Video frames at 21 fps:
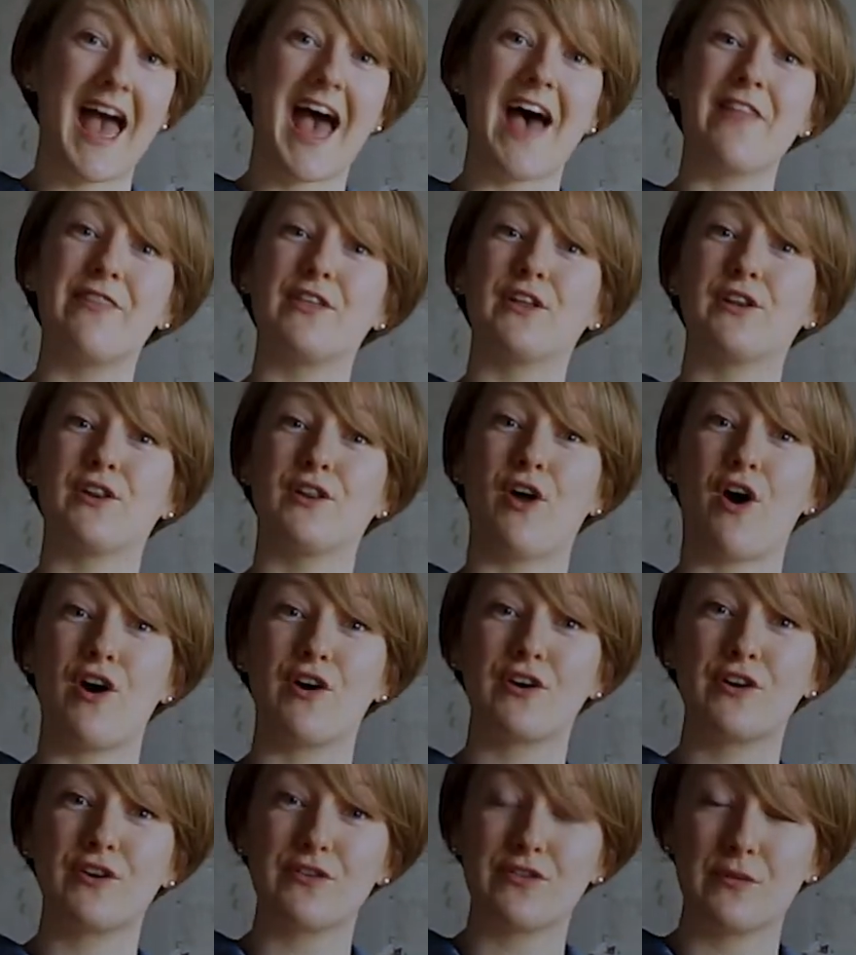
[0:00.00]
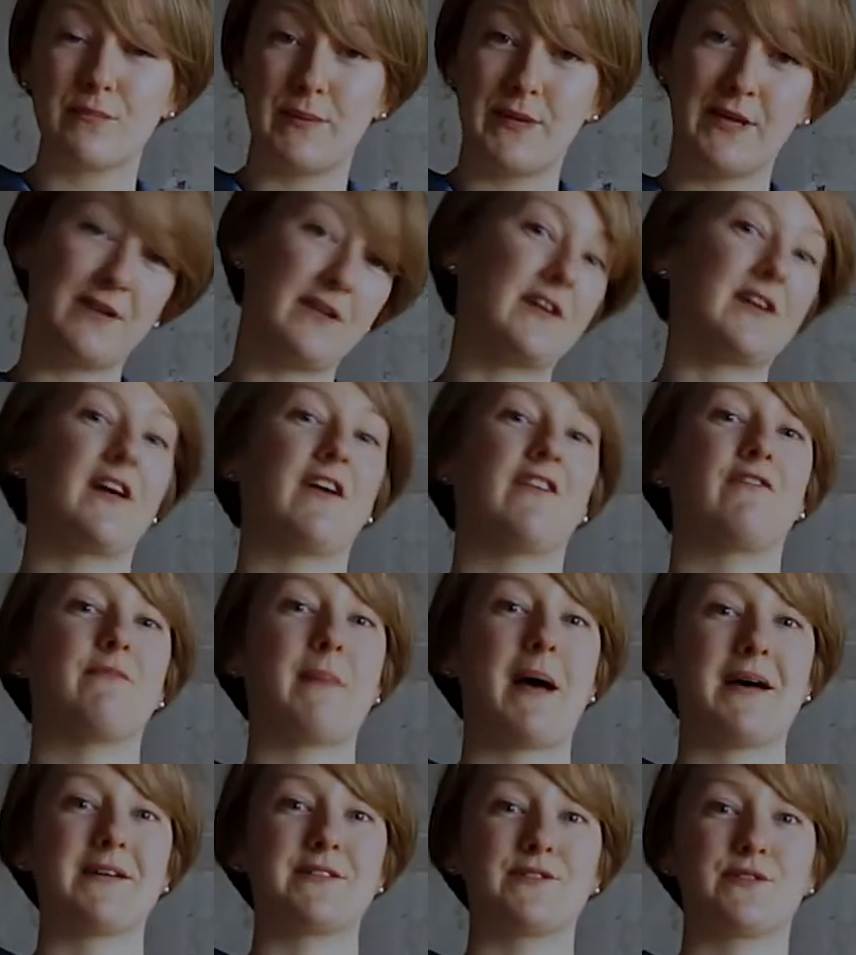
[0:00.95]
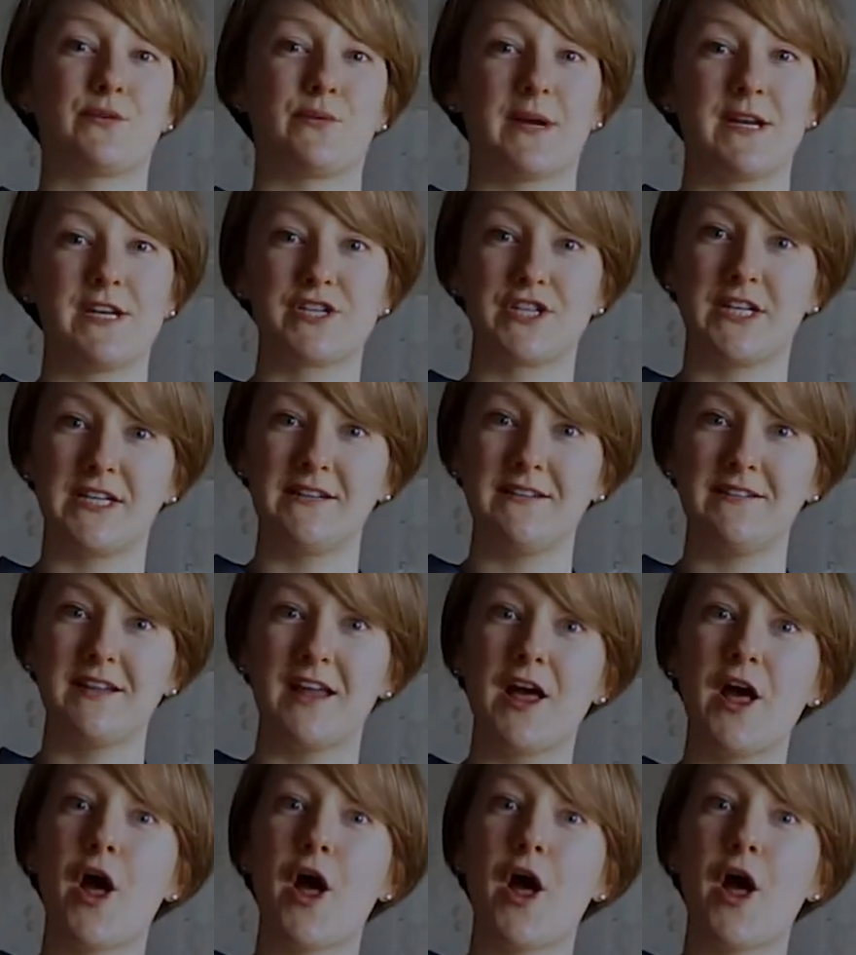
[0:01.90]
And the longer the period of maceration,